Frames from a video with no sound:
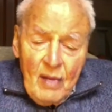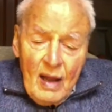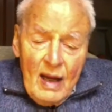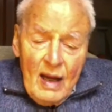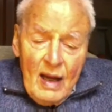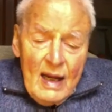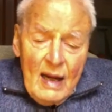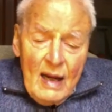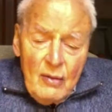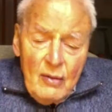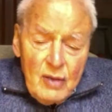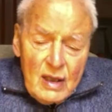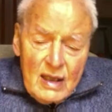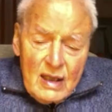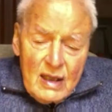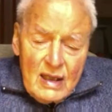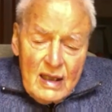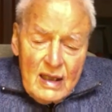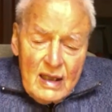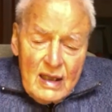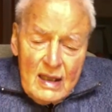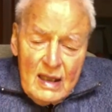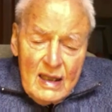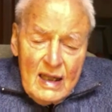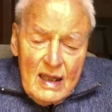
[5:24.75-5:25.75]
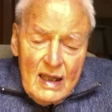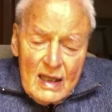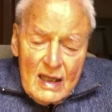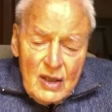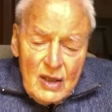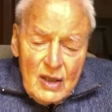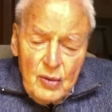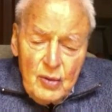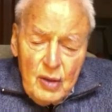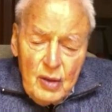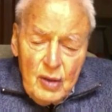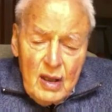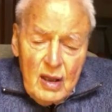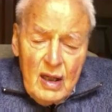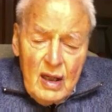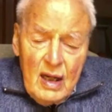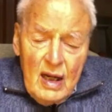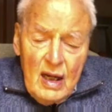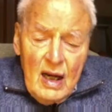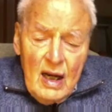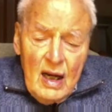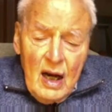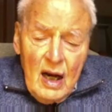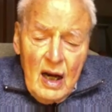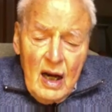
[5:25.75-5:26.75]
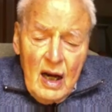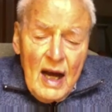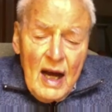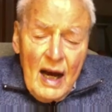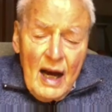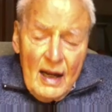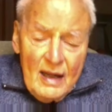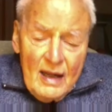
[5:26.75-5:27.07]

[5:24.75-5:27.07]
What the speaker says: And I was sitting next to an